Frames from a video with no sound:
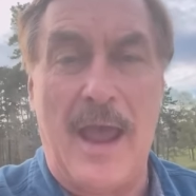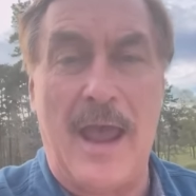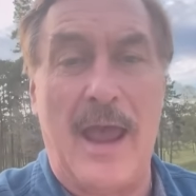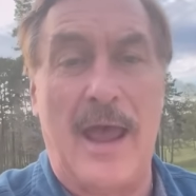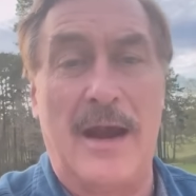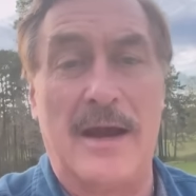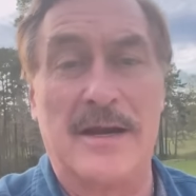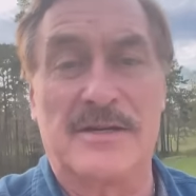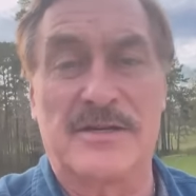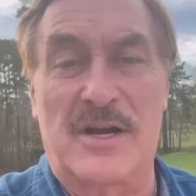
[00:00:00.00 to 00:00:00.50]

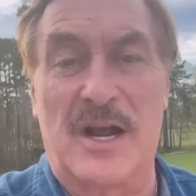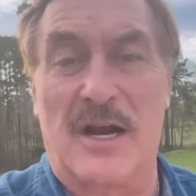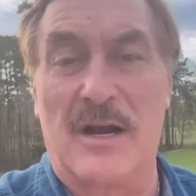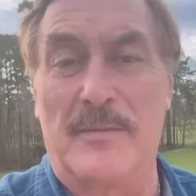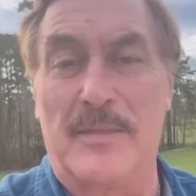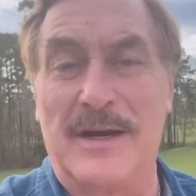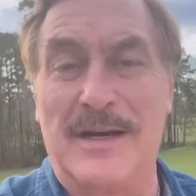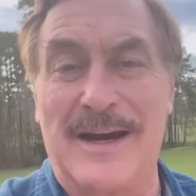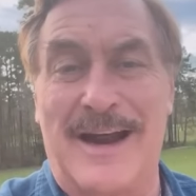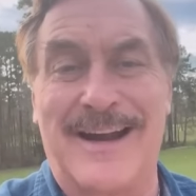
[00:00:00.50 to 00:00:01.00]
and it's going to
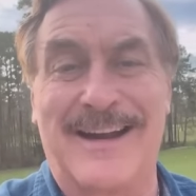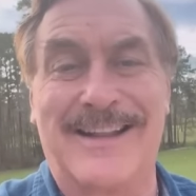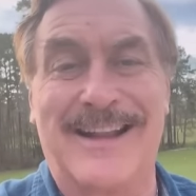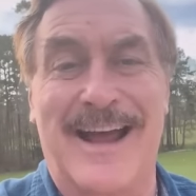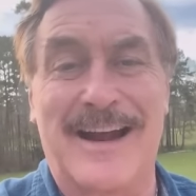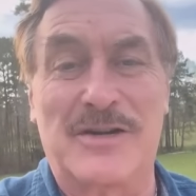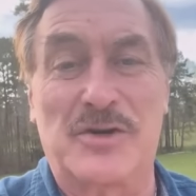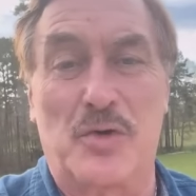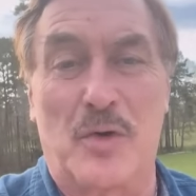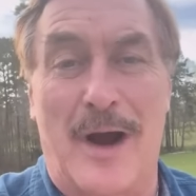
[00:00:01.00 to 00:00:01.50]
be done
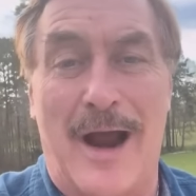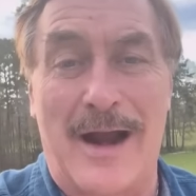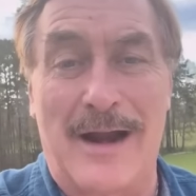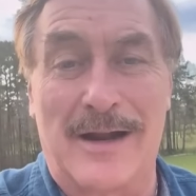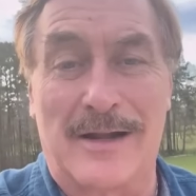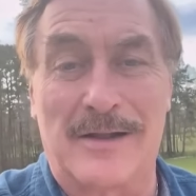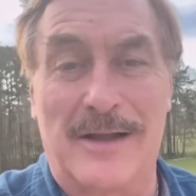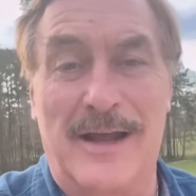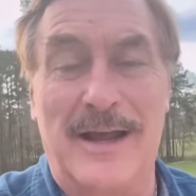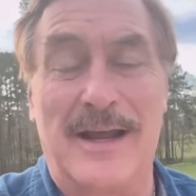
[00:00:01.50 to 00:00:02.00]

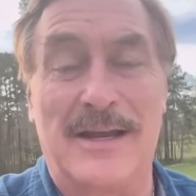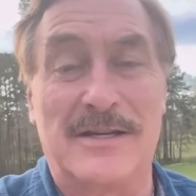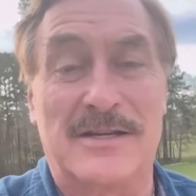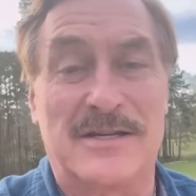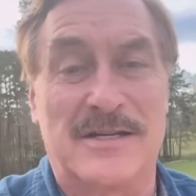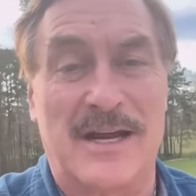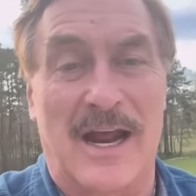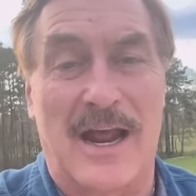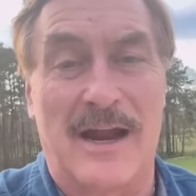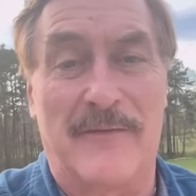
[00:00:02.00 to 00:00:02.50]
electronically
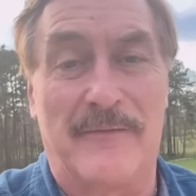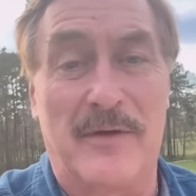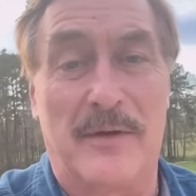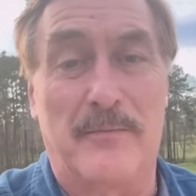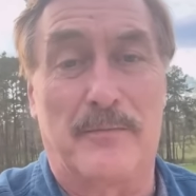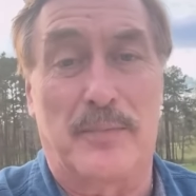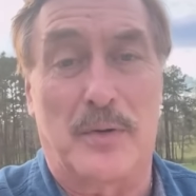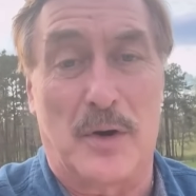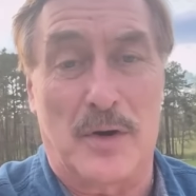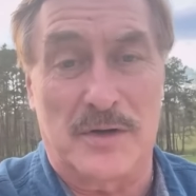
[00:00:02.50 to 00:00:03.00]
instead of
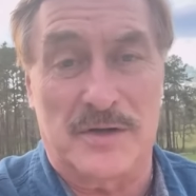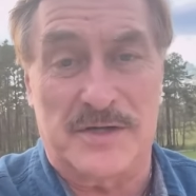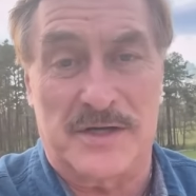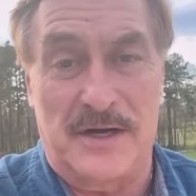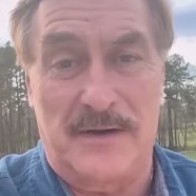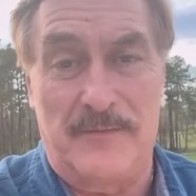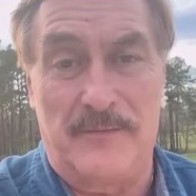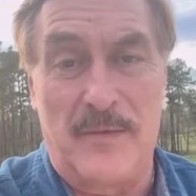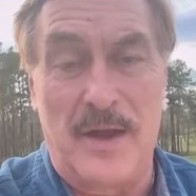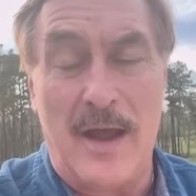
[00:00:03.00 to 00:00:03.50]
in
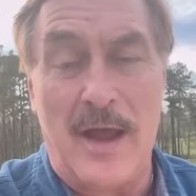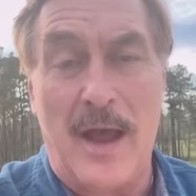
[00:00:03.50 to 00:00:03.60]
person.